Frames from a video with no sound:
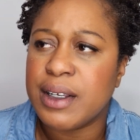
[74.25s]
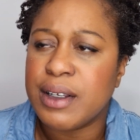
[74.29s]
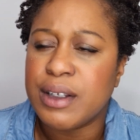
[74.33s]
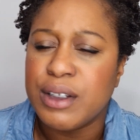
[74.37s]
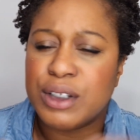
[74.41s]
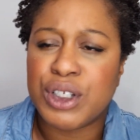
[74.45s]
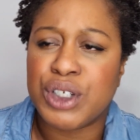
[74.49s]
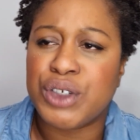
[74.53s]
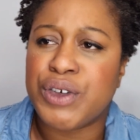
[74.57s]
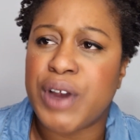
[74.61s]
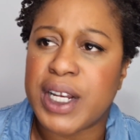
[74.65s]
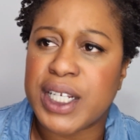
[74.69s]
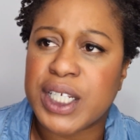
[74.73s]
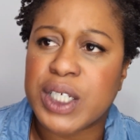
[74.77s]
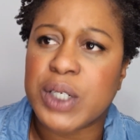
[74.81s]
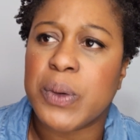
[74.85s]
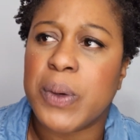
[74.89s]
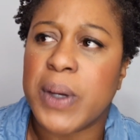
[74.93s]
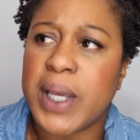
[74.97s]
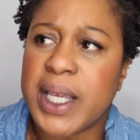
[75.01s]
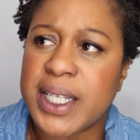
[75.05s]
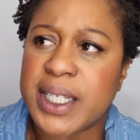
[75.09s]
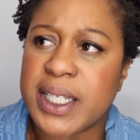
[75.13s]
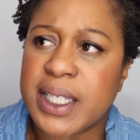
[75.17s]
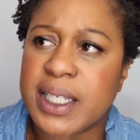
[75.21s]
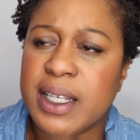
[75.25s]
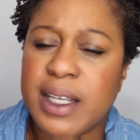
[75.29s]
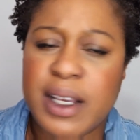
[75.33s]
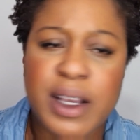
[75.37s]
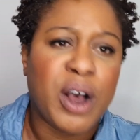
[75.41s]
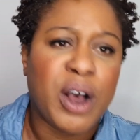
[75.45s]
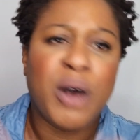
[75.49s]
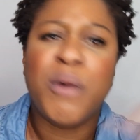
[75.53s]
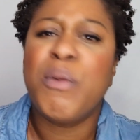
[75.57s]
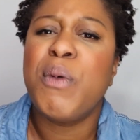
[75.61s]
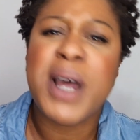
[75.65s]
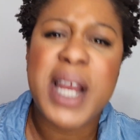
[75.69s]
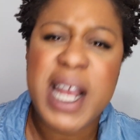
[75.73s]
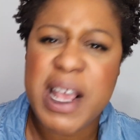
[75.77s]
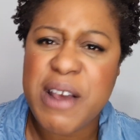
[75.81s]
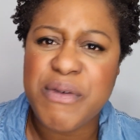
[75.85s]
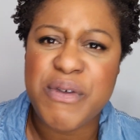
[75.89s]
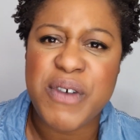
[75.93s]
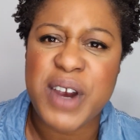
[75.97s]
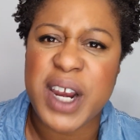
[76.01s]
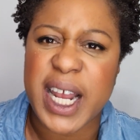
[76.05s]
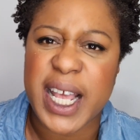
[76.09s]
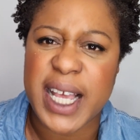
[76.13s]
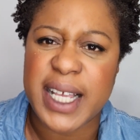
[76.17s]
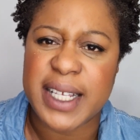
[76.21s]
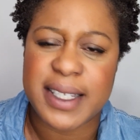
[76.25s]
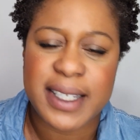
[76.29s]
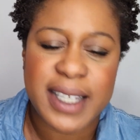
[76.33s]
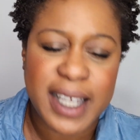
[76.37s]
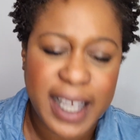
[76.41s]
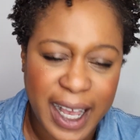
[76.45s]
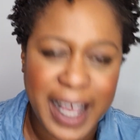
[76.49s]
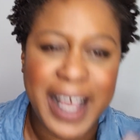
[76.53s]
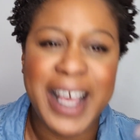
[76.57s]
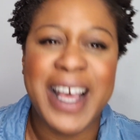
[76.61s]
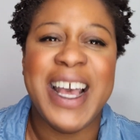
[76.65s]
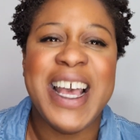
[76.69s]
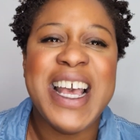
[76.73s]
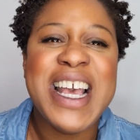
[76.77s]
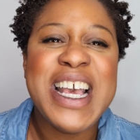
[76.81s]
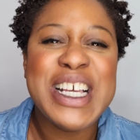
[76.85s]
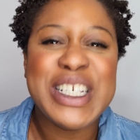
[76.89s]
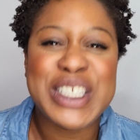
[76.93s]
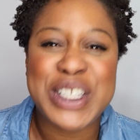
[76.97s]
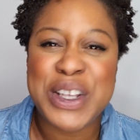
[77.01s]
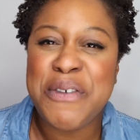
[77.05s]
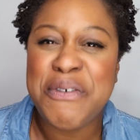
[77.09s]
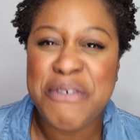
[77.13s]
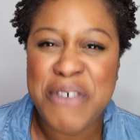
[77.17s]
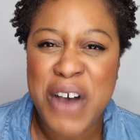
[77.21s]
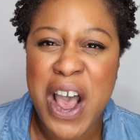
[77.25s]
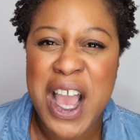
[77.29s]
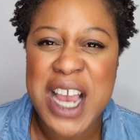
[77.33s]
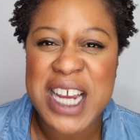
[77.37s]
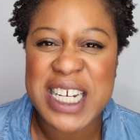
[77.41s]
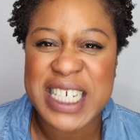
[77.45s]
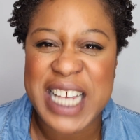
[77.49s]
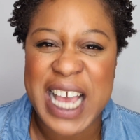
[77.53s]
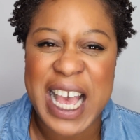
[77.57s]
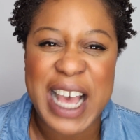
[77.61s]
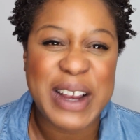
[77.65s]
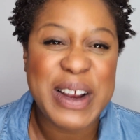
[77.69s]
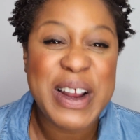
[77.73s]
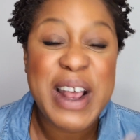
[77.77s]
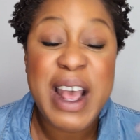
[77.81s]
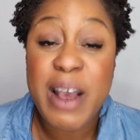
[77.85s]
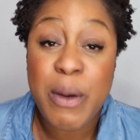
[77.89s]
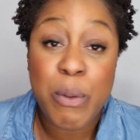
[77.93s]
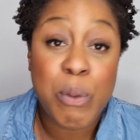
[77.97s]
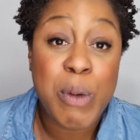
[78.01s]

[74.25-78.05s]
a stress quiz, or whatever it is to find out